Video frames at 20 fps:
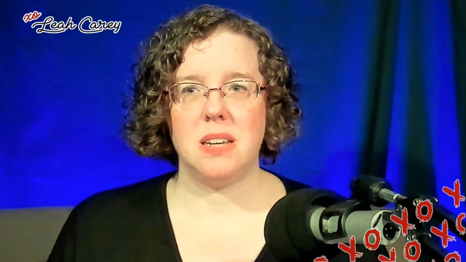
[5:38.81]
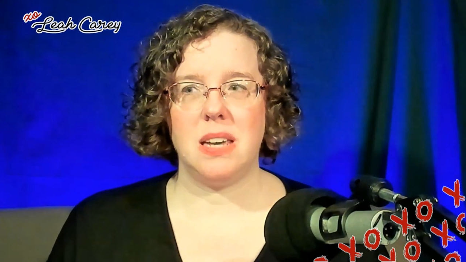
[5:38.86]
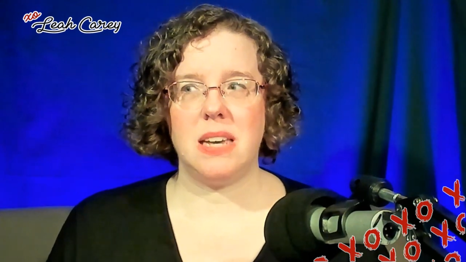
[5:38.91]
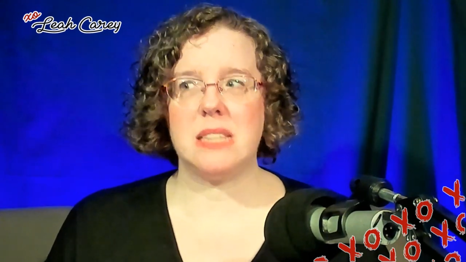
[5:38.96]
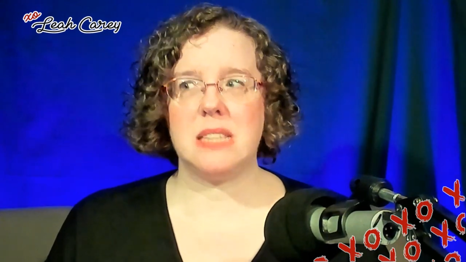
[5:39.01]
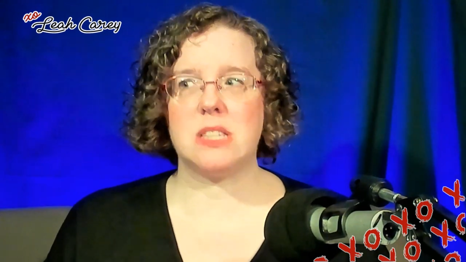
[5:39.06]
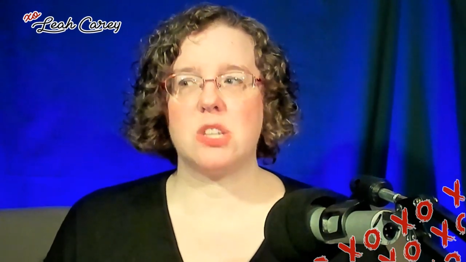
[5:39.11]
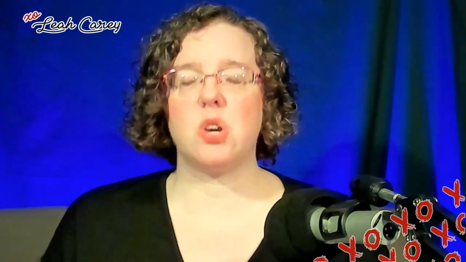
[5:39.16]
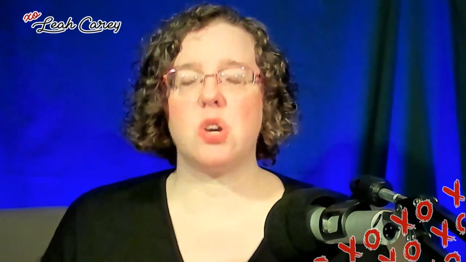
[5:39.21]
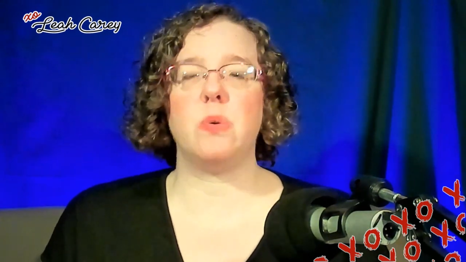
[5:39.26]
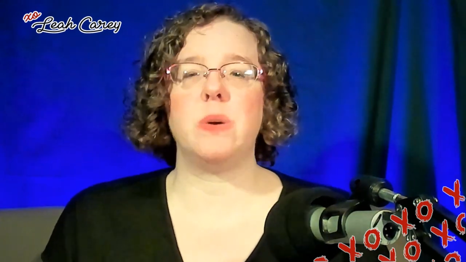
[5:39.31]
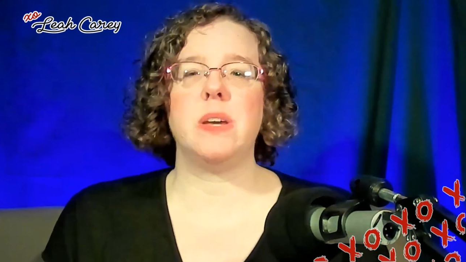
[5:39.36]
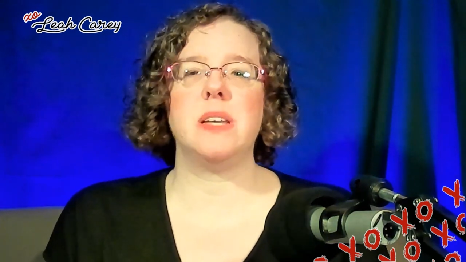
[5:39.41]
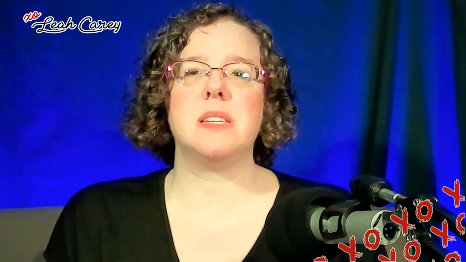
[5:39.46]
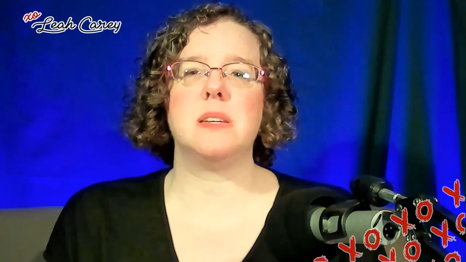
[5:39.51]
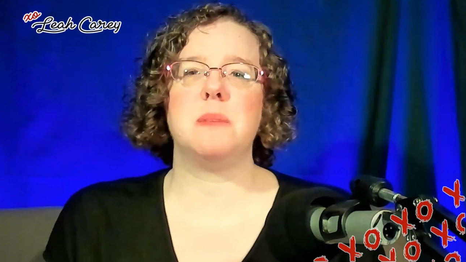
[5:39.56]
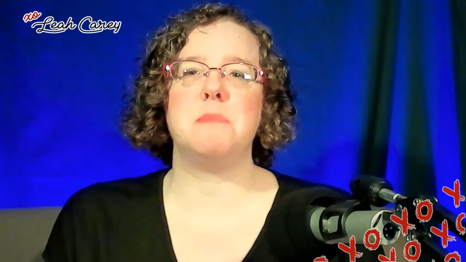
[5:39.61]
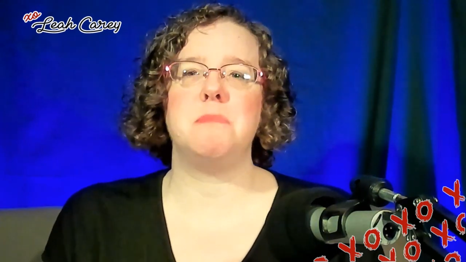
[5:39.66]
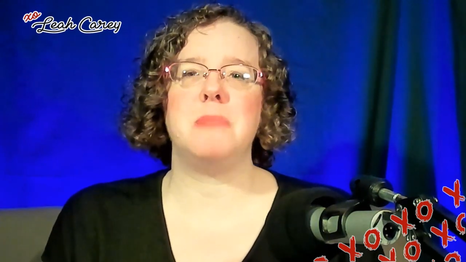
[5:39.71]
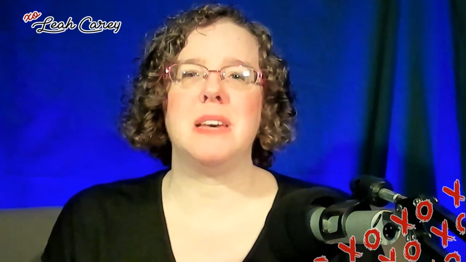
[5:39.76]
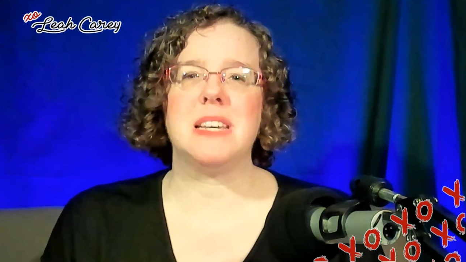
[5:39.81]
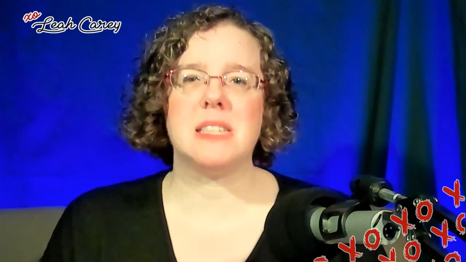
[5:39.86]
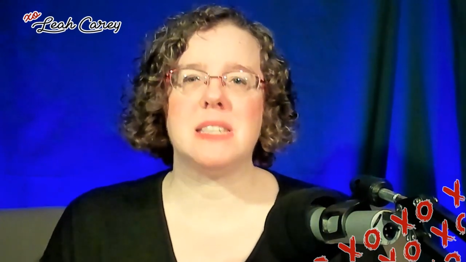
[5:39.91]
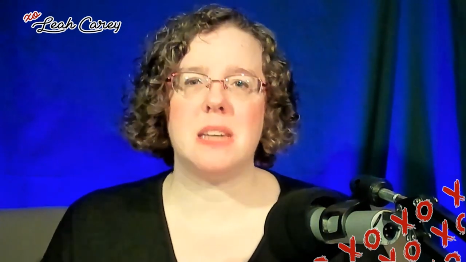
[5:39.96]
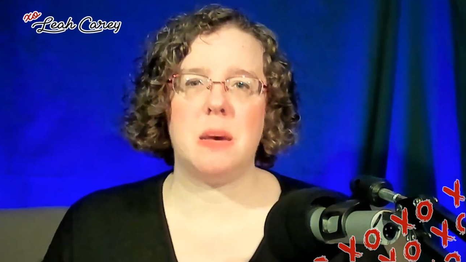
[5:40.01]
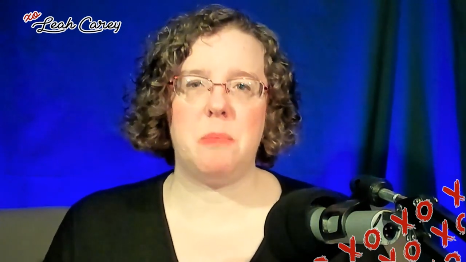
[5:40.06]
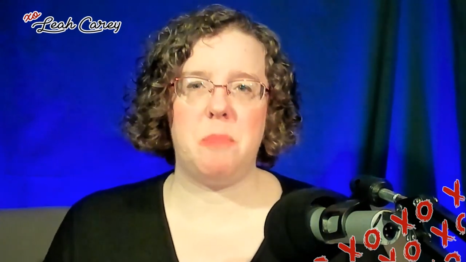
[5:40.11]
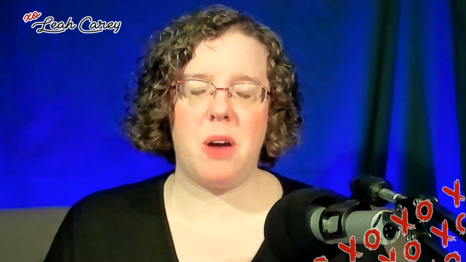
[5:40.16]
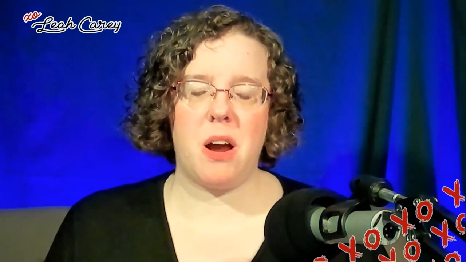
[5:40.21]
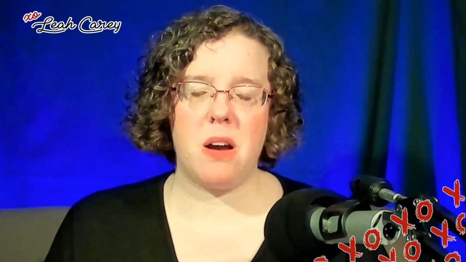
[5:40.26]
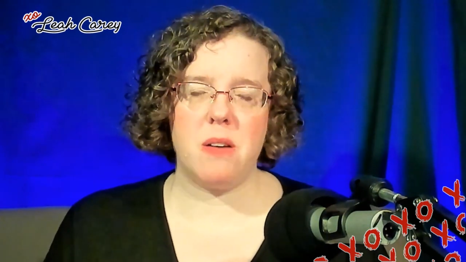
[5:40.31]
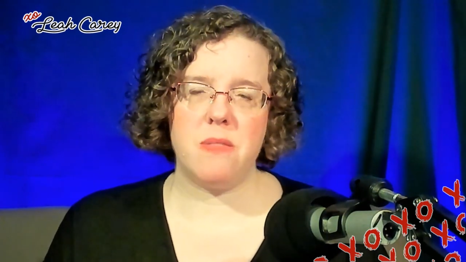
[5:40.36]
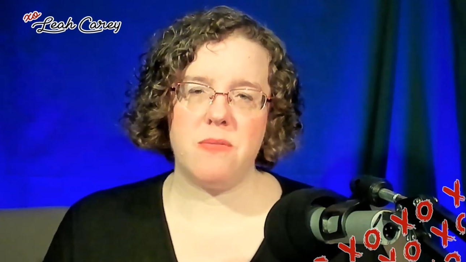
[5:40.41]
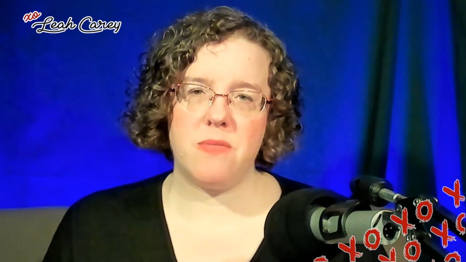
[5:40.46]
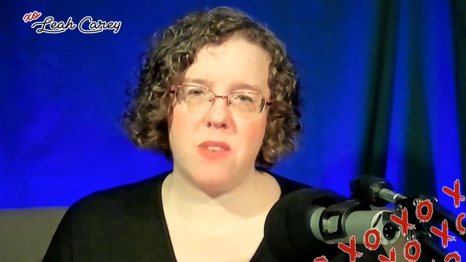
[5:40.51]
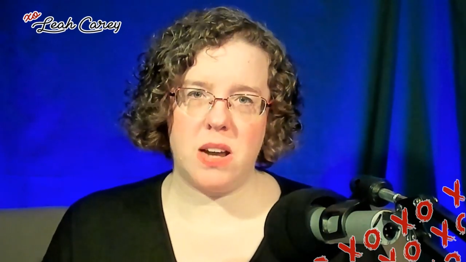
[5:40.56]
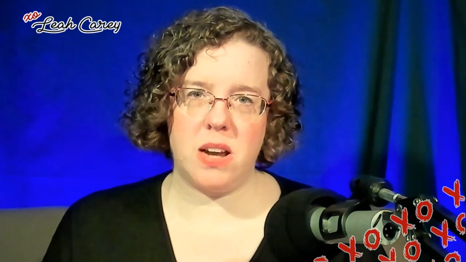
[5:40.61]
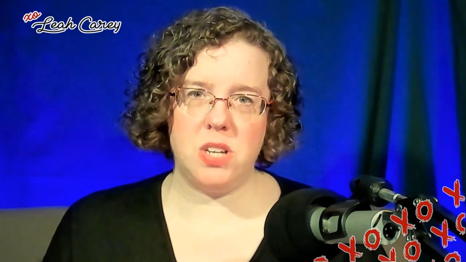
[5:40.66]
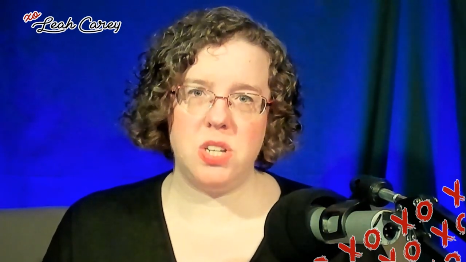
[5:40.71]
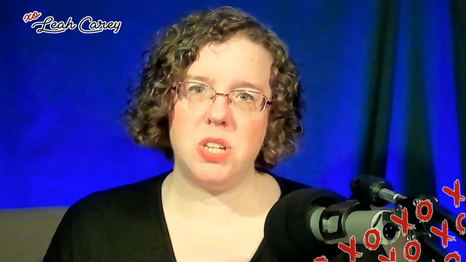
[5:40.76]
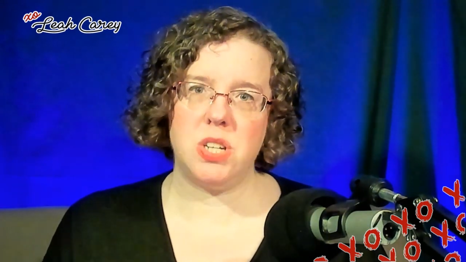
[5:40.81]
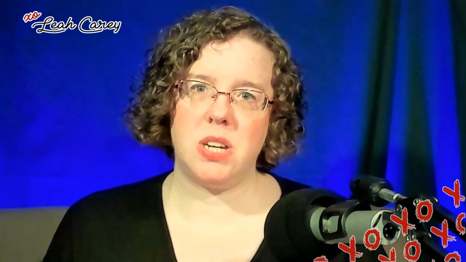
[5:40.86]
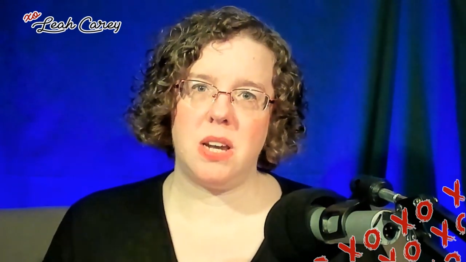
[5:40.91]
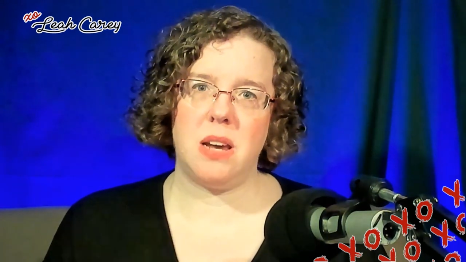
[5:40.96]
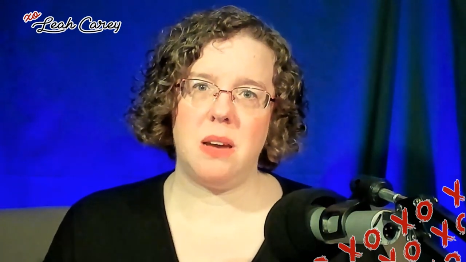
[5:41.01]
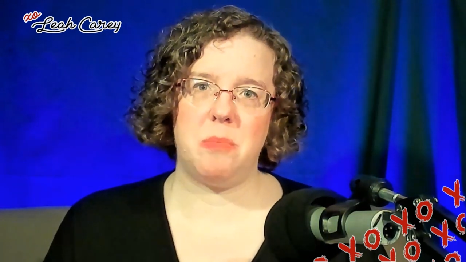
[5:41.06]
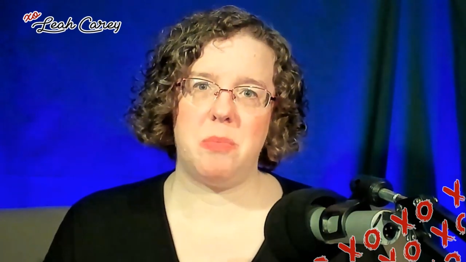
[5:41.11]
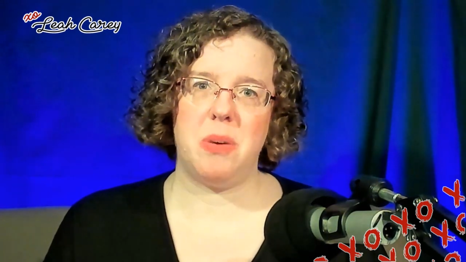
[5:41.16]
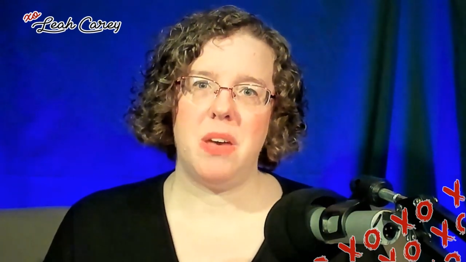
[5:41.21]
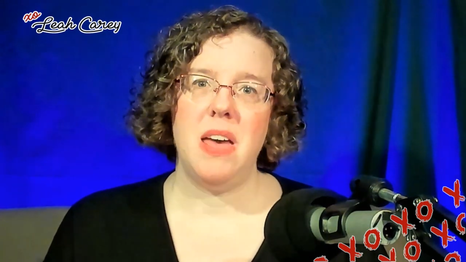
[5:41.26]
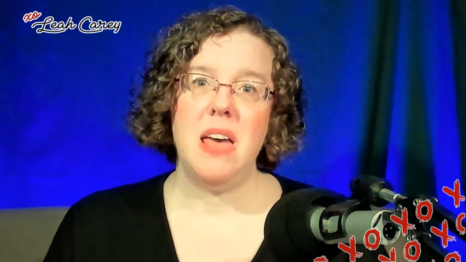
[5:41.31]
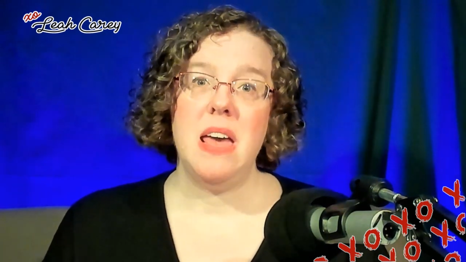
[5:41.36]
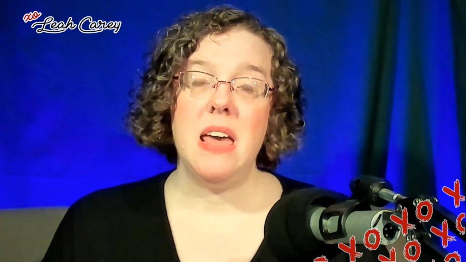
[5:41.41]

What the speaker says: It's going to mess up our friendship.